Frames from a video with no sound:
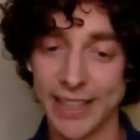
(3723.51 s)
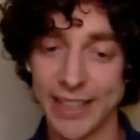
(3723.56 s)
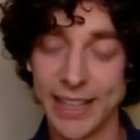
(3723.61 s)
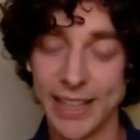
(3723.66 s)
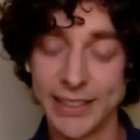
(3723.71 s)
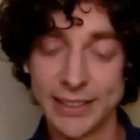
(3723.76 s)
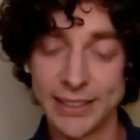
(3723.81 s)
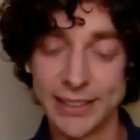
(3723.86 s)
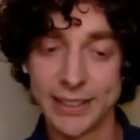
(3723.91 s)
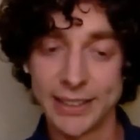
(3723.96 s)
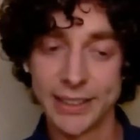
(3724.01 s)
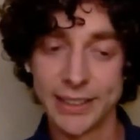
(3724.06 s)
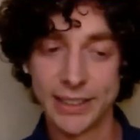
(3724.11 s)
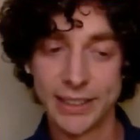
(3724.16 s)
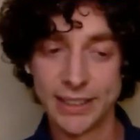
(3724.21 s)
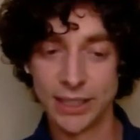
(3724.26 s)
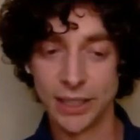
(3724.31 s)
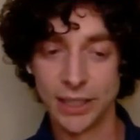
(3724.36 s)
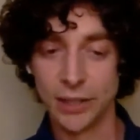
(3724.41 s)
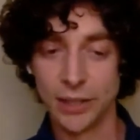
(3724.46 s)
And
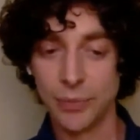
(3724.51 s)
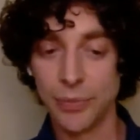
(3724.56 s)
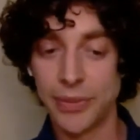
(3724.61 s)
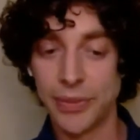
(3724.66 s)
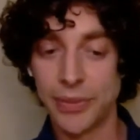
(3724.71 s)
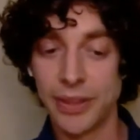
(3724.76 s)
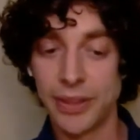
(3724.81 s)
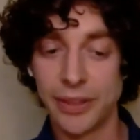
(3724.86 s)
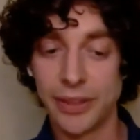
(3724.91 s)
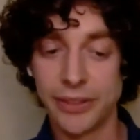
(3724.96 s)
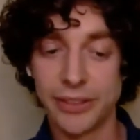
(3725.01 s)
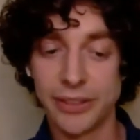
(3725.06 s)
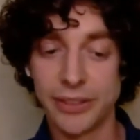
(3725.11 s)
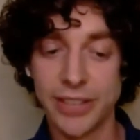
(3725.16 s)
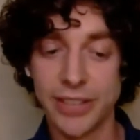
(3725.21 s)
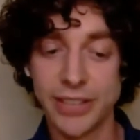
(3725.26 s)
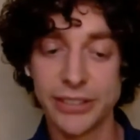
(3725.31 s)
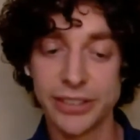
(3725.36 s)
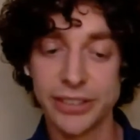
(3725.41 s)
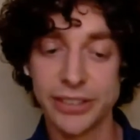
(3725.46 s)
the
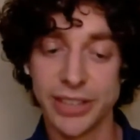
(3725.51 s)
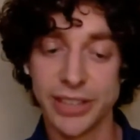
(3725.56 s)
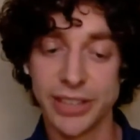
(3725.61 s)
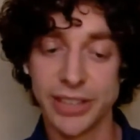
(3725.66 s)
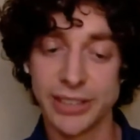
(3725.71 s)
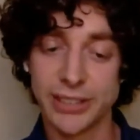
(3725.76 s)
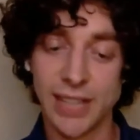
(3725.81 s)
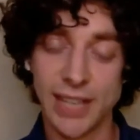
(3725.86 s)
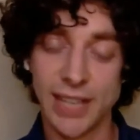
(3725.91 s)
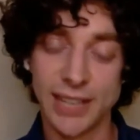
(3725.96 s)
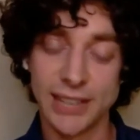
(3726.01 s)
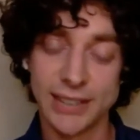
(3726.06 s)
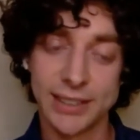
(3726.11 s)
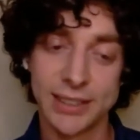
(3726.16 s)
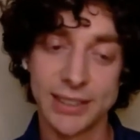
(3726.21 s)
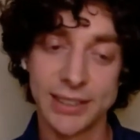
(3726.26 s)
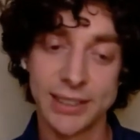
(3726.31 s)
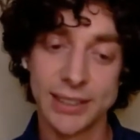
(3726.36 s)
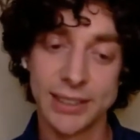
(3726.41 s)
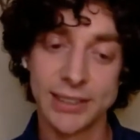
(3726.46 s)
suggestion is that
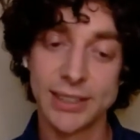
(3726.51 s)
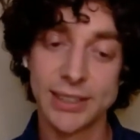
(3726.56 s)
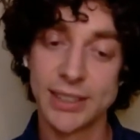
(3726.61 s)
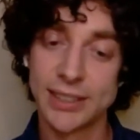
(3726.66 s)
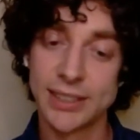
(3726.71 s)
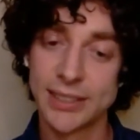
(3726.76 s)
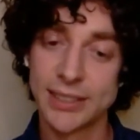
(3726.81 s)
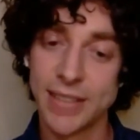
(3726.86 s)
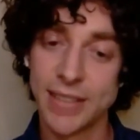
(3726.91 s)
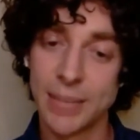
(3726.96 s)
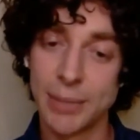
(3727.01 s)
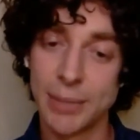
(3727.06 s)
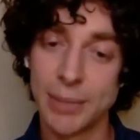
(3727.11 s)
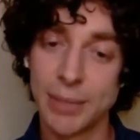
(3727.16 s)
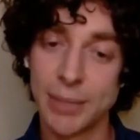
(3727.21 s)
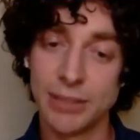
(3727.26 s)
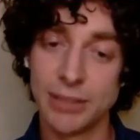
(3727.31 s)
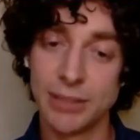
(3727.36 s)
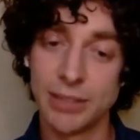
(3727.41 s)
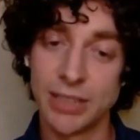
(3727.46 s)
psilocybin
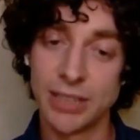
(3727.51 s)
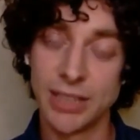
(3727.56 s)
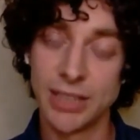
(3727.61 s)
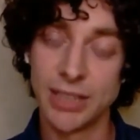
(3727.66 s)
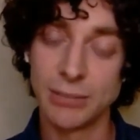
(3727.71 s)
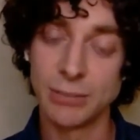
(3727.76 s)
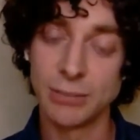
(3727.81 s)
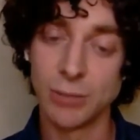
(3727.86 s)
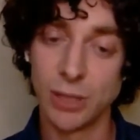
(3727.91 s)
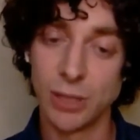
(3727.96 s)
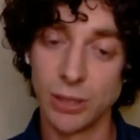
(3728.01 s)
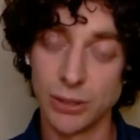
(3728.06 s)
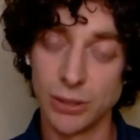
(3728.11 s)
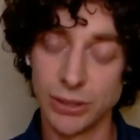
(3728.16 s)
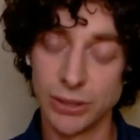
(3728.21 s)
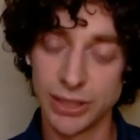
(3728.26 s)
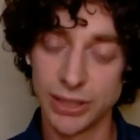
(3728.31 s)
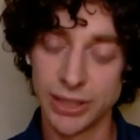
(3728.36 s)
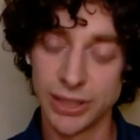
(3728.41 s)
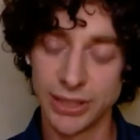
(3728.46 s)
originally arose
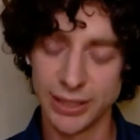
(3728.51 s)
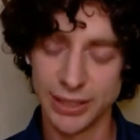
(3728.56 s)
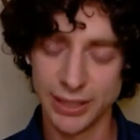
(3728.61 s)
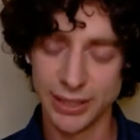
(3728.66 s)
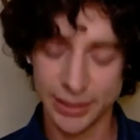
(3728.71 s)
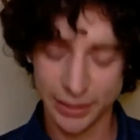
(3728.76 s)
in